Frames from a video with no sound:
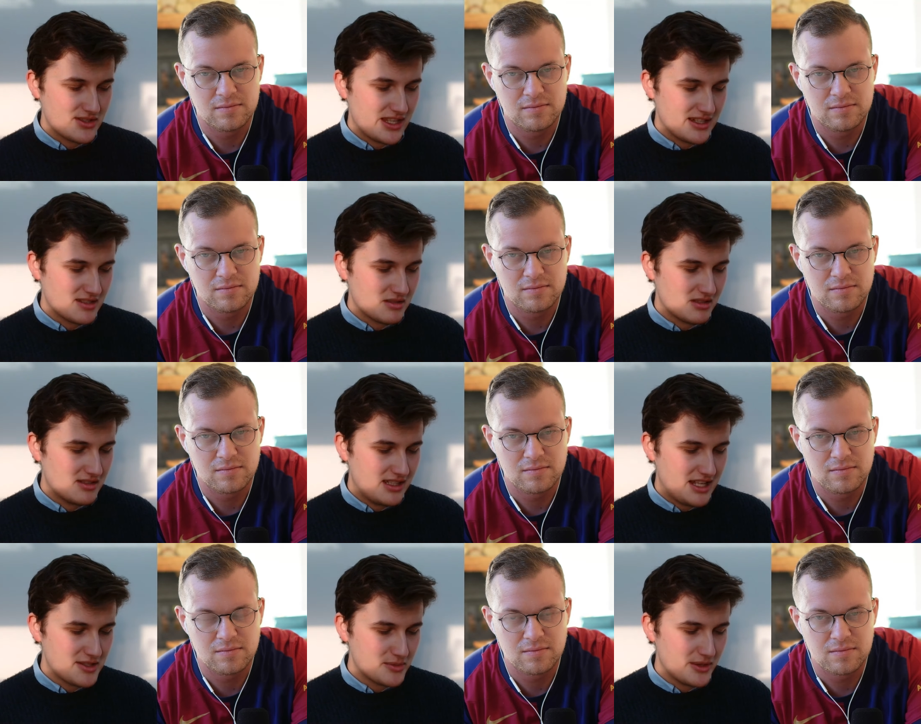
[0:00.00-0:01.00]
Speaker 1: So that's
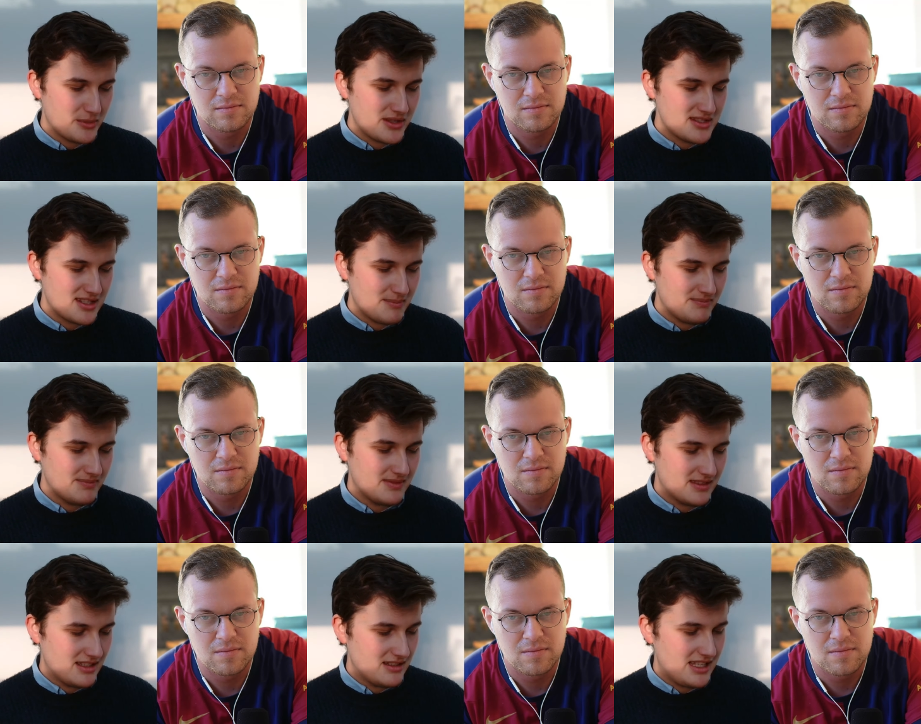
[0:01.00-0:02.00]
that's one of the ones I'm
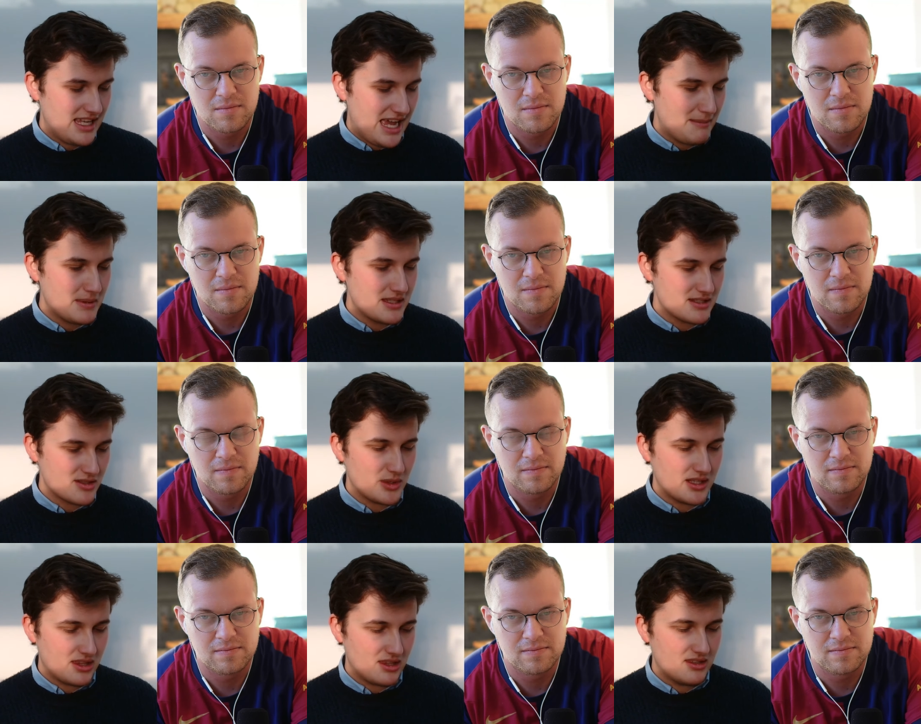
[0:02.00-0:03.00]
happiest
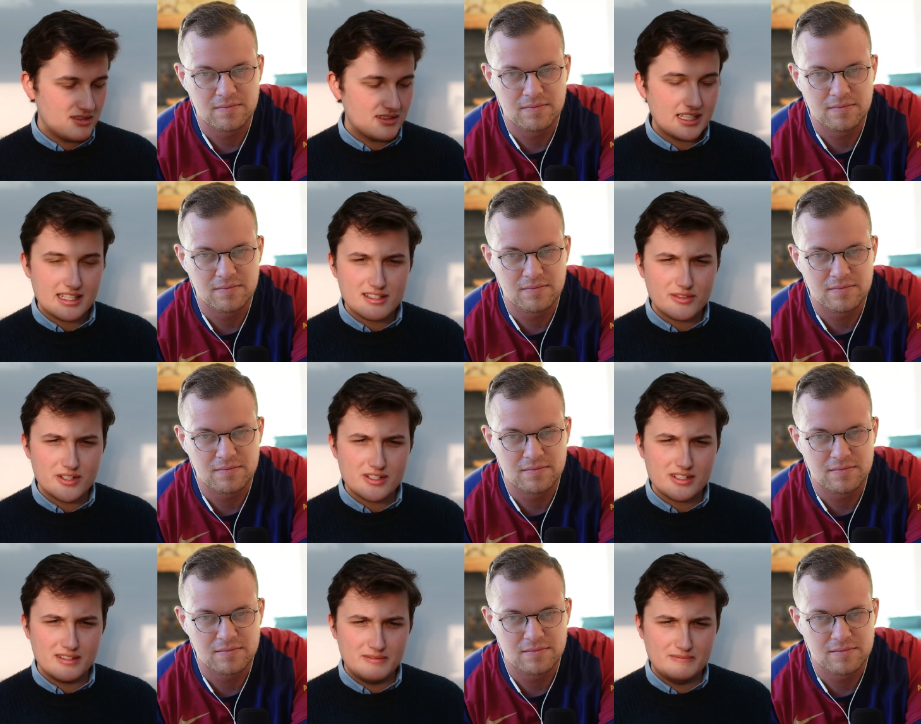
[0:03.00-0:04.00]
with in this
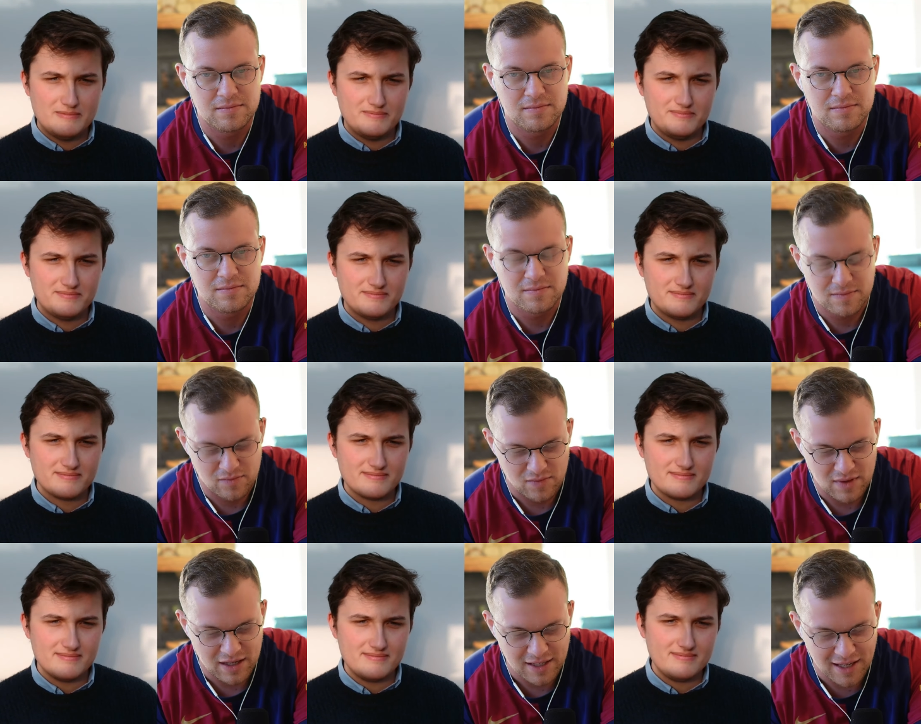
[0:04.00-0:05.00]
version.
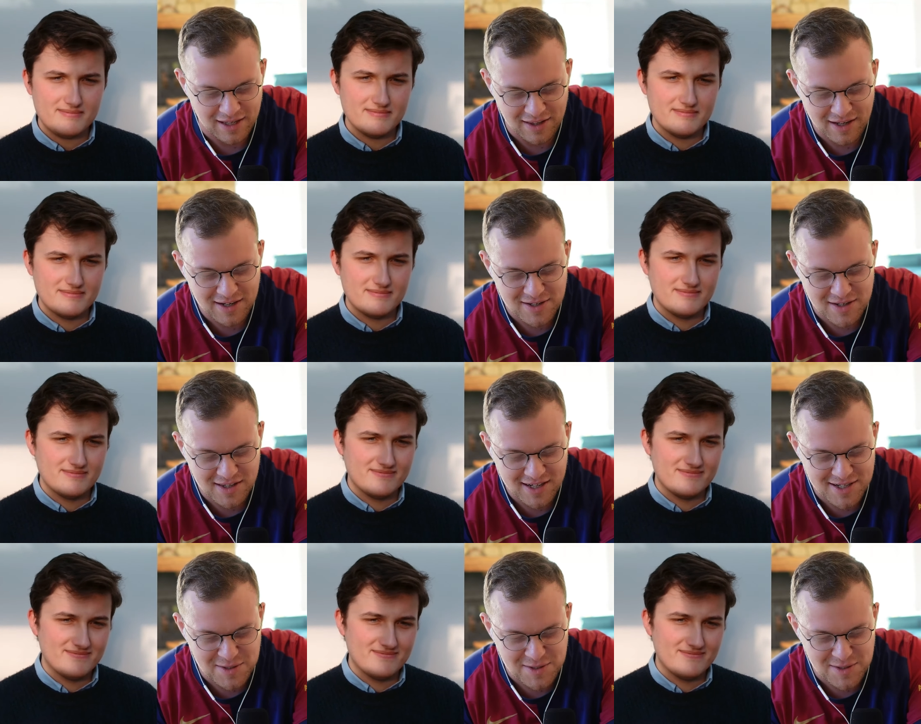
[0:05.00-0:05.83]
Speaker 2: Yeah, that is that is